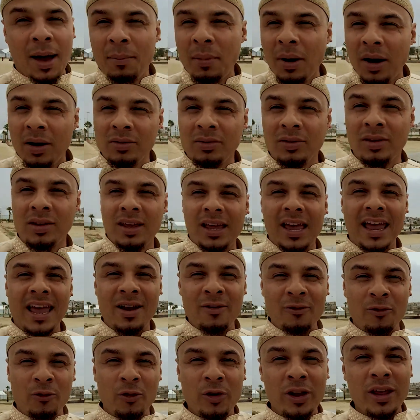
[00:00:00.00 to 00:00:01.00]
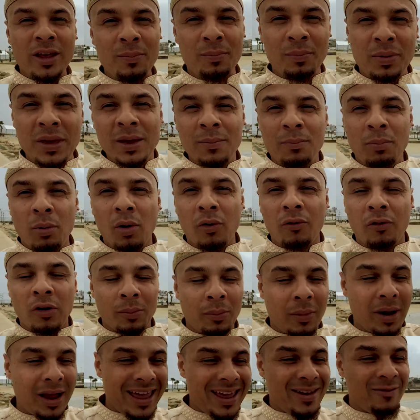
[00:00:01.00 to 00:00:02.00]
about every people
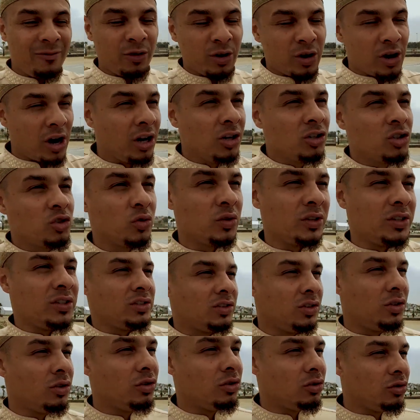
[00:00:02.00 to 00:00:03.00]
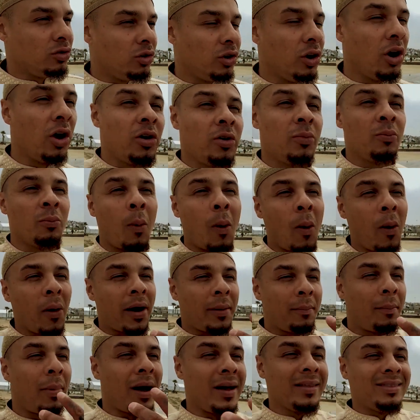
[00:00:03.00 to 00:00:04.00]
from every countries you, you learn
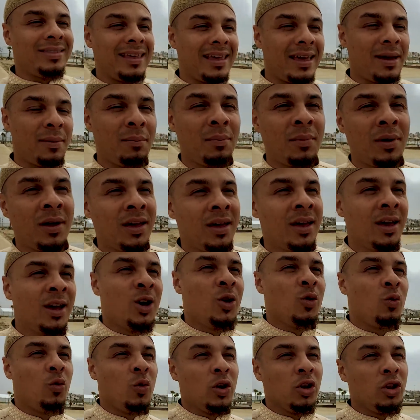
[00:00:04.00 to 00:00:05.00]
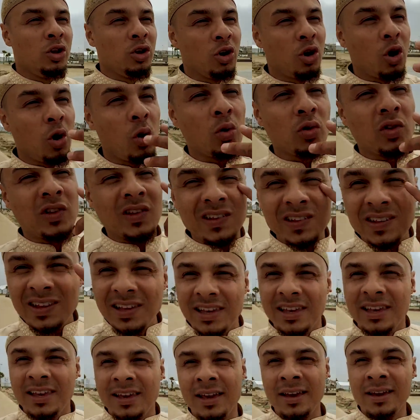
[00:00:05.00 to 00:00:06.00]
more about them when you go
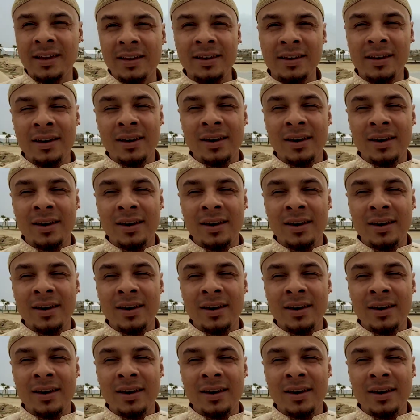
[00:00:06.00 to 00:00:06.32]
see